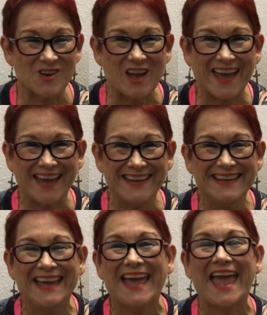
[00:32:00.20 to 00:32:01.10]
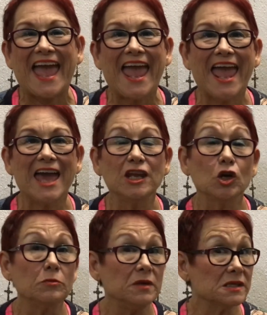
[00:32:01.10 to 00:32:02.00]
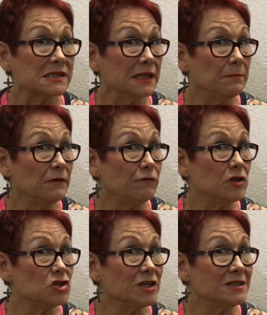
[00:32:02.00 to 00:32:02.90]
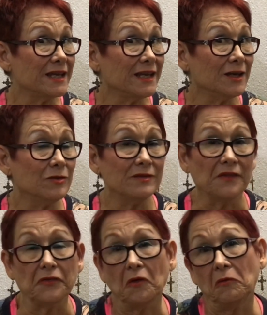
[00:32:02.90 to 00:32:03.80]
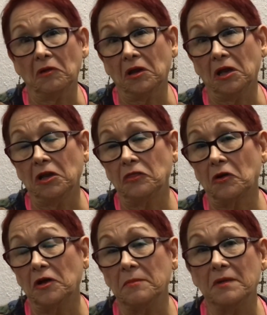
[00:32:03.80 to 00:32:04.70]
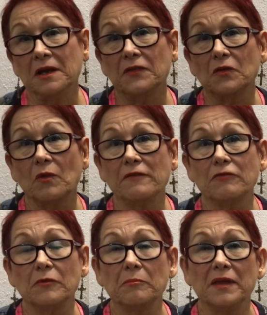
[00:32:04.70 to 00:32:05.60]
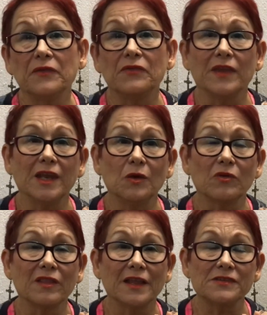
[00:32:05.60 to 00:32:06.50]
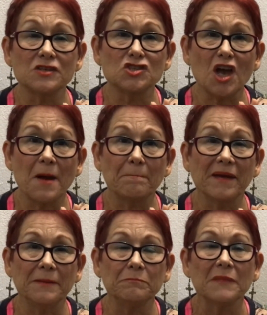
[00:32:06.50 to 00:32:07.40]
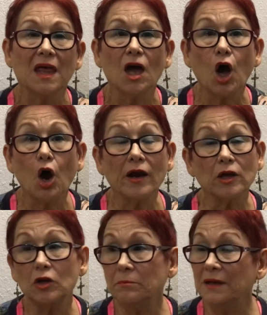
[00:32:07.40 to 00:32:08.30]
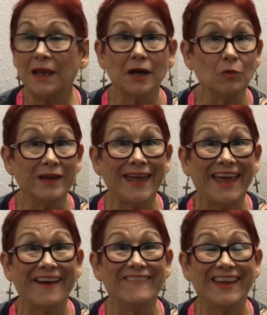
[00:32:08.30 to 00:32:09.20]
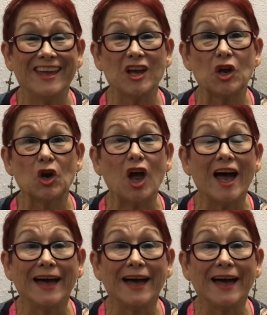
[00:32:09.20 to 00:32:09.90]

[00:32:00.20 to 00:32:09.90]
okay? And it could be a sleepy fishing town that's only 30 minutes away from a big city with lots of shopping. Or it could be like we have here,